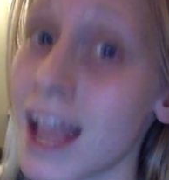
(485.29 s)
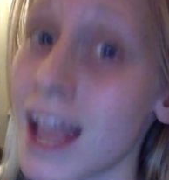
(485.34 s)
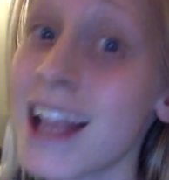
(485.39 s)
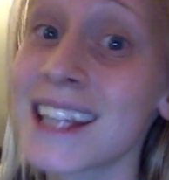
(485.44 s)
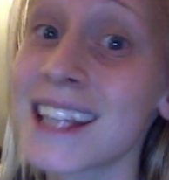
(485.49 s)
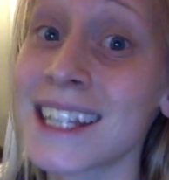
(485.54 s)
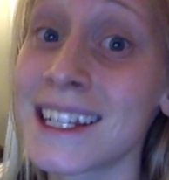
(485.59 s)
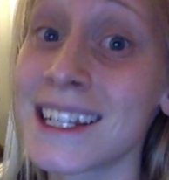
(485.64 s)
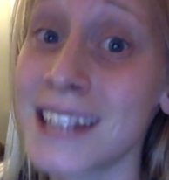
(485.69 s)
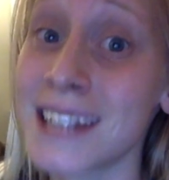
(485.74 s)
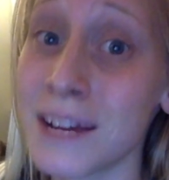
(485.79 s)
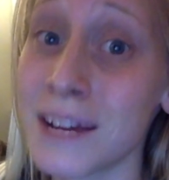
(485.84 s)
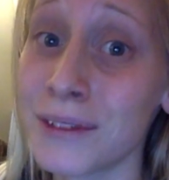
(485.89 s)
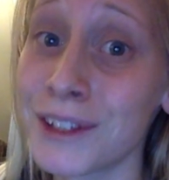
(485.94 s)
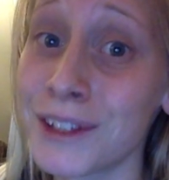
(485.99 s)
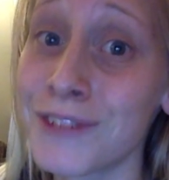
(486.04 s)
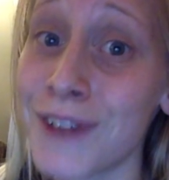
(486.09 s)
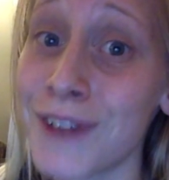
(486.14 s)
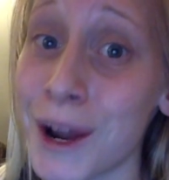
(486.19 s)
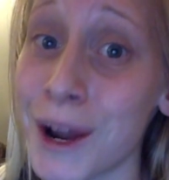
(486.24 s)
Because I
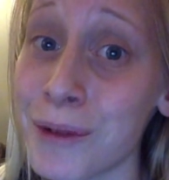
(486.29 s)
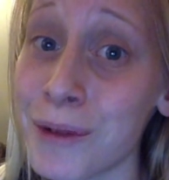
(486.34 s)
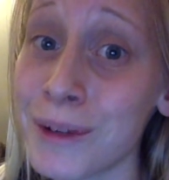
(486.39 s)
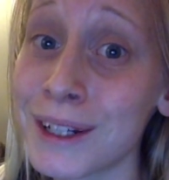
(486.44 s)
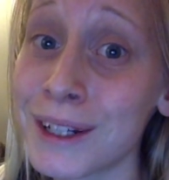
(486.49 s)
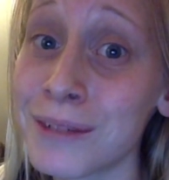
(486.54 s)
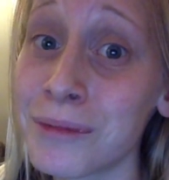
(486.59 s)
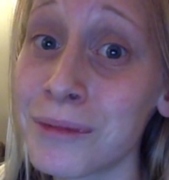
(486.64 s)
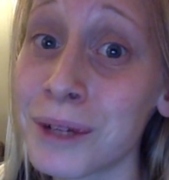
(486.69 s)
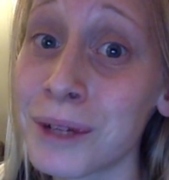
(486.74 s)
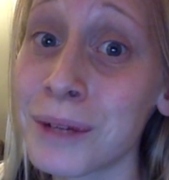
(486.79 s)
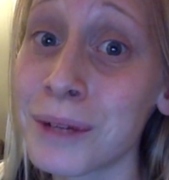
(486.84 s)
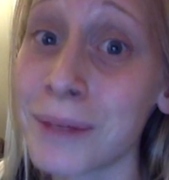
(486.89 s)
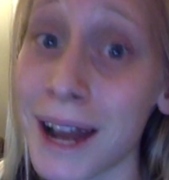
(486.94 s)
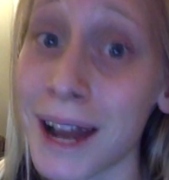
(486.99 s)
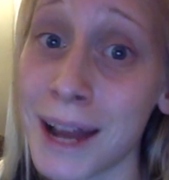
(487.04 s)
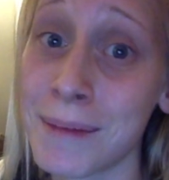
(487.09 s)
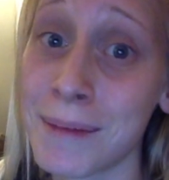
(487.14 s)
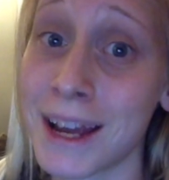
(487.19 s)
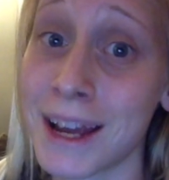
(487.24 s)
definitely found one in one of
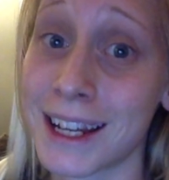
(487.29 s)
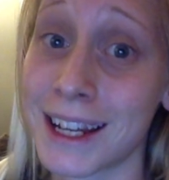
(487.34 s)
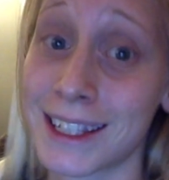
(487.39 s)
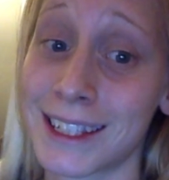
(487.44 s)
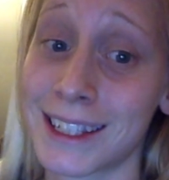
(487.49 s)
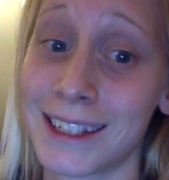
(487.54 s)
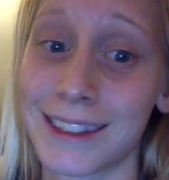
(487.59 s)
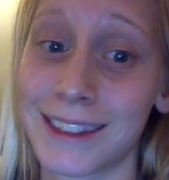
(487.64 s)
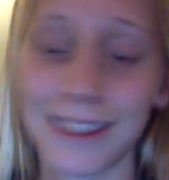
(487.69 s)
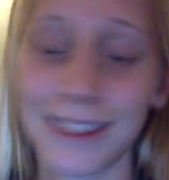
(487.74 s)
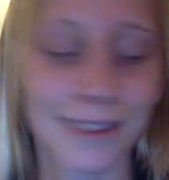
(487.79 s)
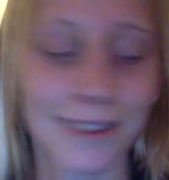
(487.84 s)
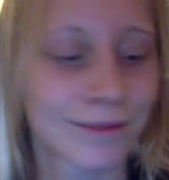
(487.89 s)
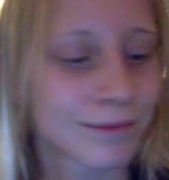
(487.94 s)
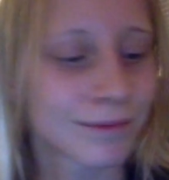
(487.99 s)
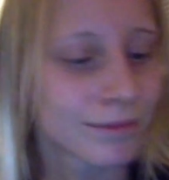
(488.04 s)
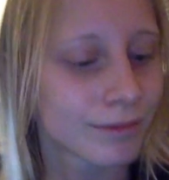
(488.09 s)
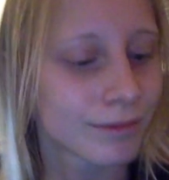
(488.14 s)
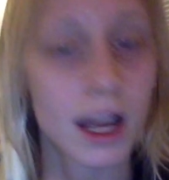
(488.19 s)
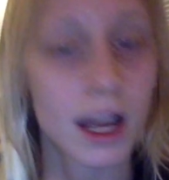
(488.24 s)
my magazines.
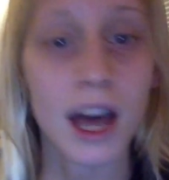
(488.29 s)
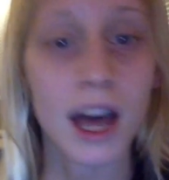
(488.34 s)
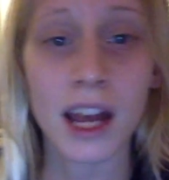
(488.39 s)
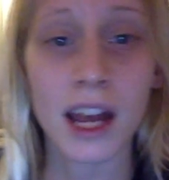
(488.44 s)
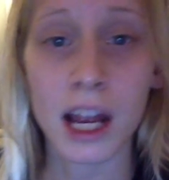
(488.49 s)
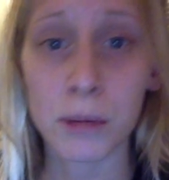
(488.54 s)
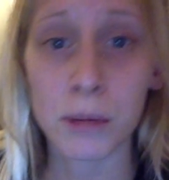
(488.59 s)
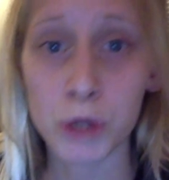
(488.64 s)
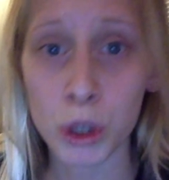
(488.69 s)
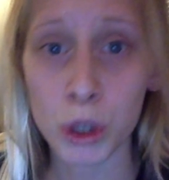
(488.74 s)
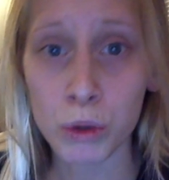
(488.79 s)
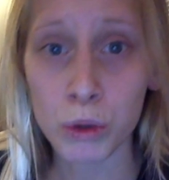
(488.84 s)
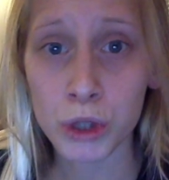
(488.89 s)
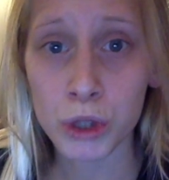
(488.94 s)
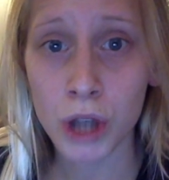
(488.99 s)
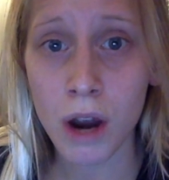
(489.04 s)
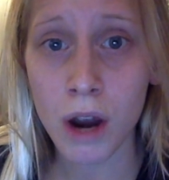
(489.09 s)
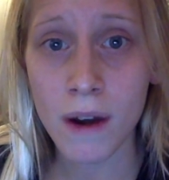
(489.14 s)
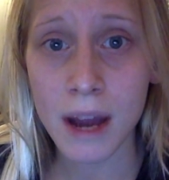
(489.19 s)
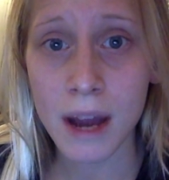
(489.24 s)
And I'm so
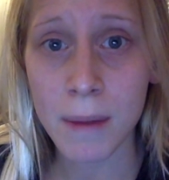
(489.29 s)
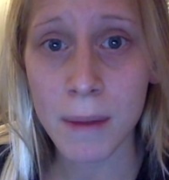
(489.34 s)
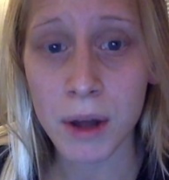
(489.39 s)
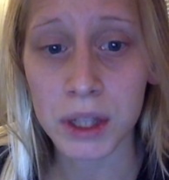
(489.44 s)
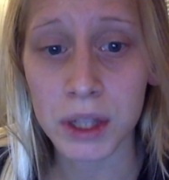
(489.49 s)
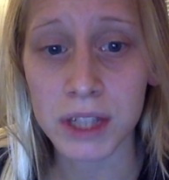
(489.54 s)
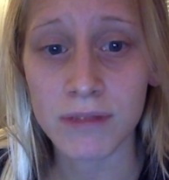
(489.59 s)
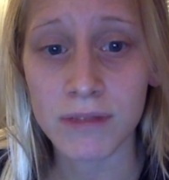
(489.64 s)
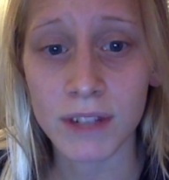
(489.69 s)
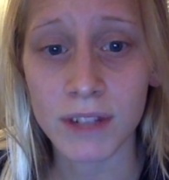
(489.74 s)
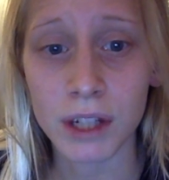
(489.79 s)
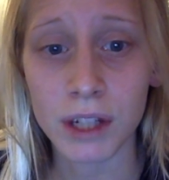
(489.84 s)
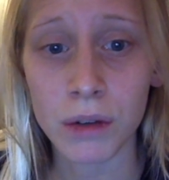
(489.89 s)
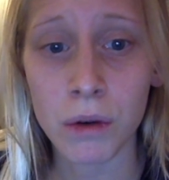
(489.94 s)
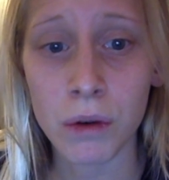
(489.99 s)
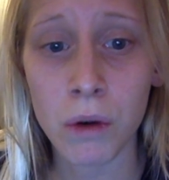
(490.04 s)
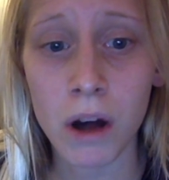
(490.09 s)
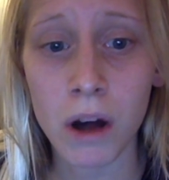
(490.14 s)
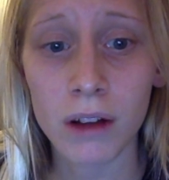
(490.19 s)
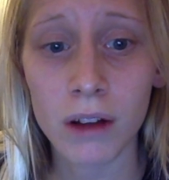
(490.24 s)
sorry about this video
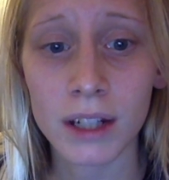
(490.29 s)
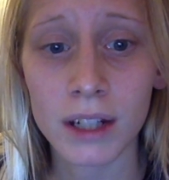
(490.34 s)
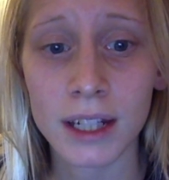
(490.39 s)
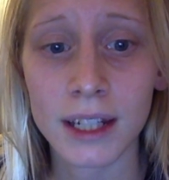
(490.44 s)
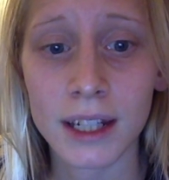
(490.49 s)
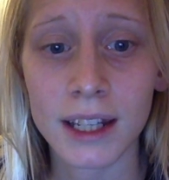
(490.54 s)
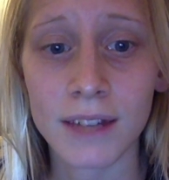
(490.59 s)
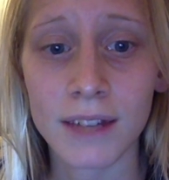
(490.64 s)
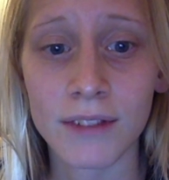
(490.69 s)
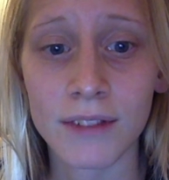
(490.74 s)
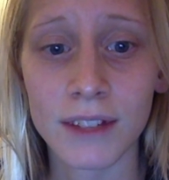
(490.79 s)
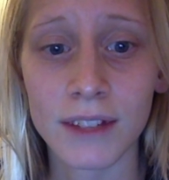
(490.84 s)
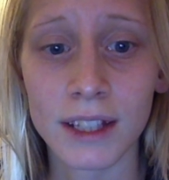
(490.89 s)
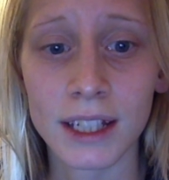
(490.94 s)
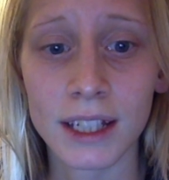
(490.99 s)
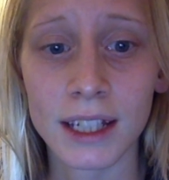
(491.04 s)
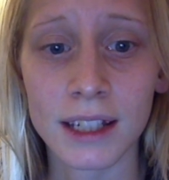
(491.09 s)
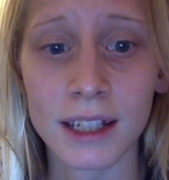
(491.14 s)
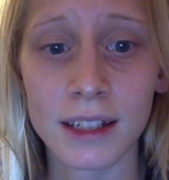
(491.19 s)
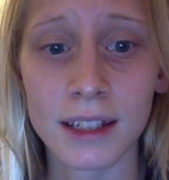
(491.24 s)
quality if
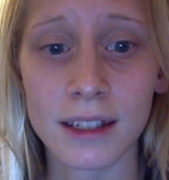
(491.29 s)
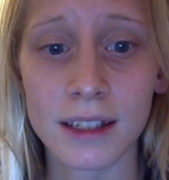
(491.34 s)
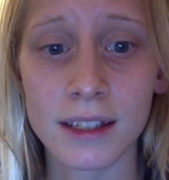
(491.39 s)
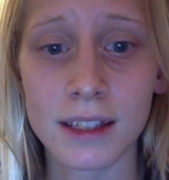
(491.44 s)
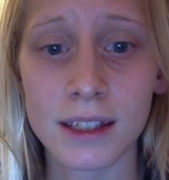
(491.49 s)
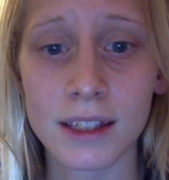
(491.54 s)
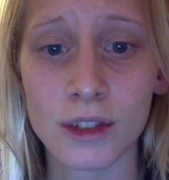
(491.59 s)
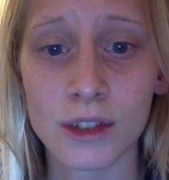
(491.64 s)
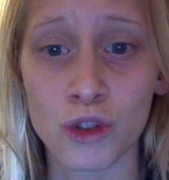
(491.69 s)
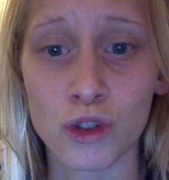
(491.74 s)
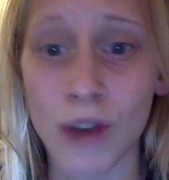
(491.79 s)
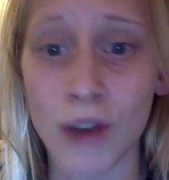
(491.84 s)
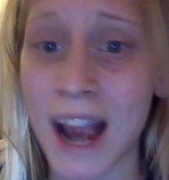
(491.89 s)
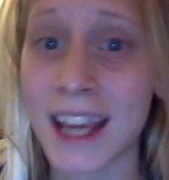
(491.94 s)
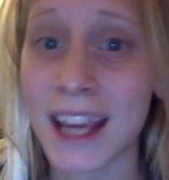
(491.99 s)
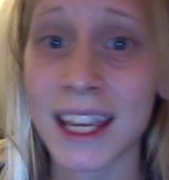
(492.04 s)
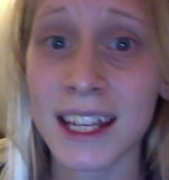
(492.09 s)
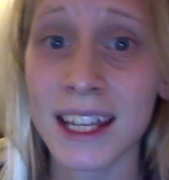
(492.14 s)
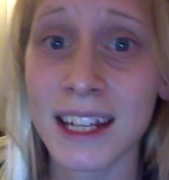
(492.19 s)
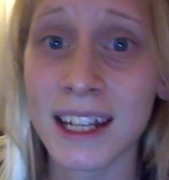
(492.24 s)
it is
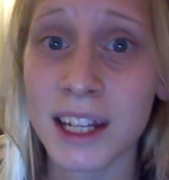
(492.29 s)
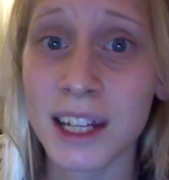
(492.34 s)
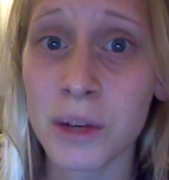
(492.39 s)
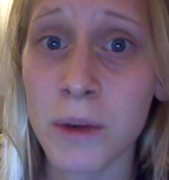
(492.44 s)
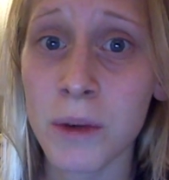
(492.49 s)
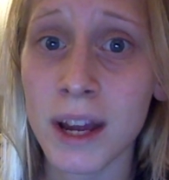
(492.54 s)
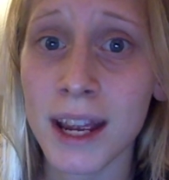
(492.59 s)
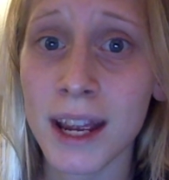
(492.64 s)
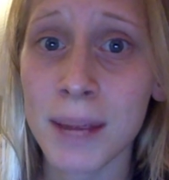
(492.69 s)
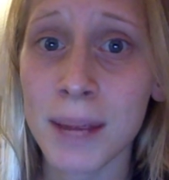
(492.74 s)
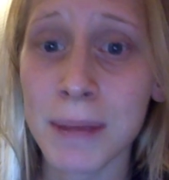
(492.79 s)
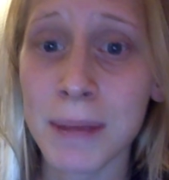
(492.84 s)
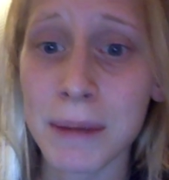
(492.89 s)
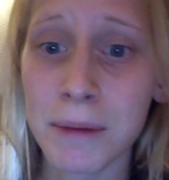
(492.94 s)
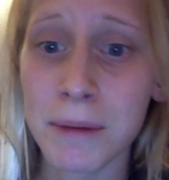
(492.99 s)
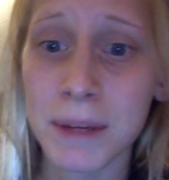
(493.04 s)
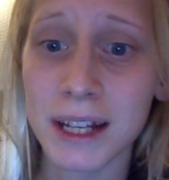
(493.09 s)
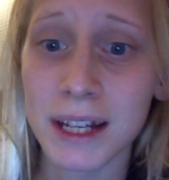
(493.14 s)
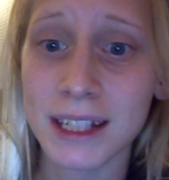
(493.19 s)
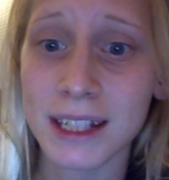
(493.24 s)
dragging in any way,
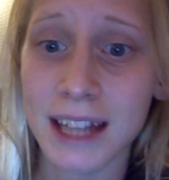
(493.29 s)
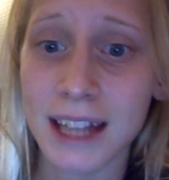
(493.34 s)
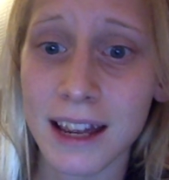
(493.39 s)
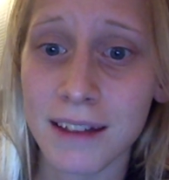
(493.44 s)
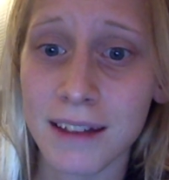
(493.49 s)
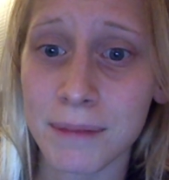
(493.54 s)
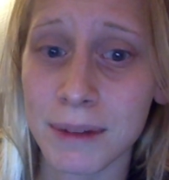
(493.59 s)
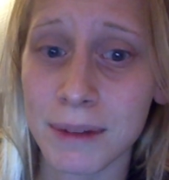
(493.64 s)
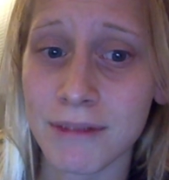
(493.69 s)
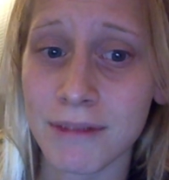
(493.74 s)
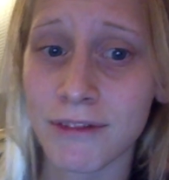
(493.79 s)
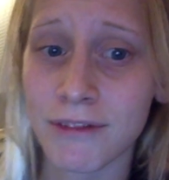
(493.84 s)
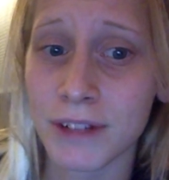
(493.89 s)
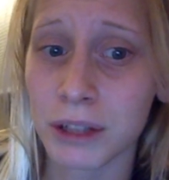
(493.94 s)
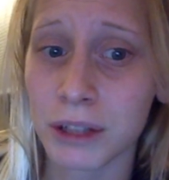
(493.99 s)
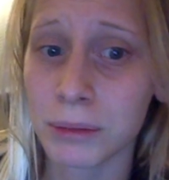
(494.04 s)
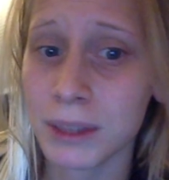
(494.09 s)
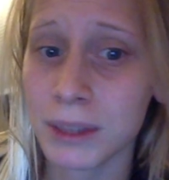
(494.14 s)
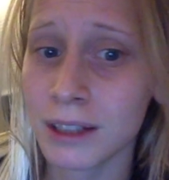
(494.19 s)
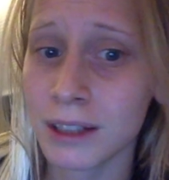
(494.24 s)
maybe because I have been
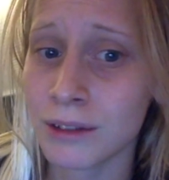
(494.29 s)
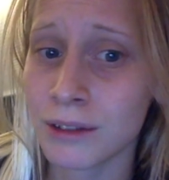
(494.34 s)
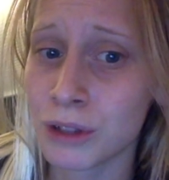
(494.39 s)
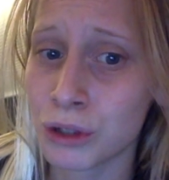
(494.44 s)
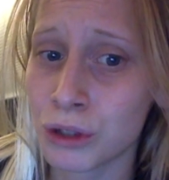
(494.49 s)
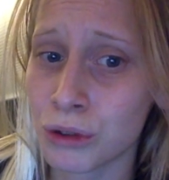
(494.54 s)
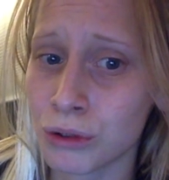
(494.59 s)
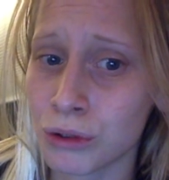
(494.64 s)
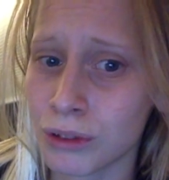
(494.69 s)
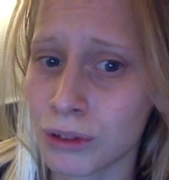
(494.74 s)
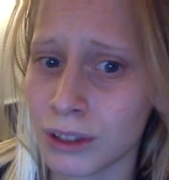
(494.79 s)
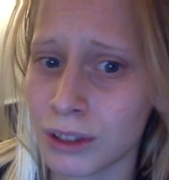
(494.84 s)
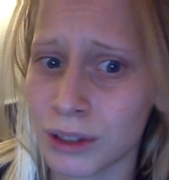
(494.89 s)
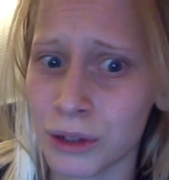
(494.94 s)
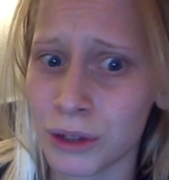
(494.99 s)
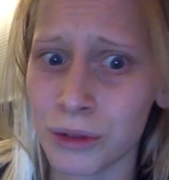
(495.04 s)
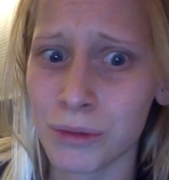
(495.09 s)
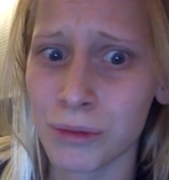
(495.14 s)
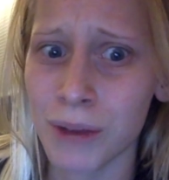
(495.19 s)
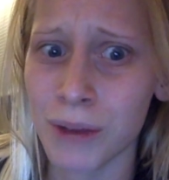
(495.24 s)
filming too,
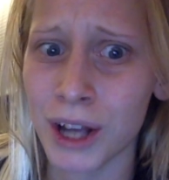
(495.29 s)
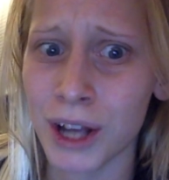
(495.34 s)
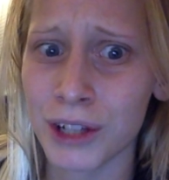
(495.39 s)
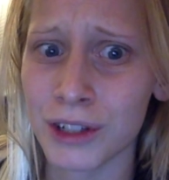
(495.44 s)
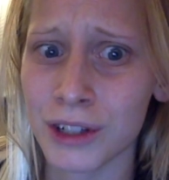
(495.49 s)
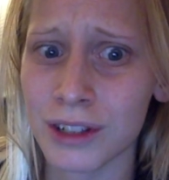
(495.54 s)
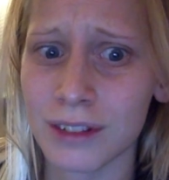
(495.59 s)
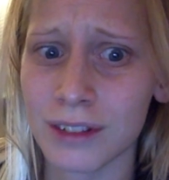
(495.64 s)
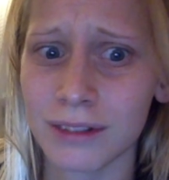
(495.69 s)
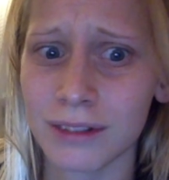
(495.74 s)
too much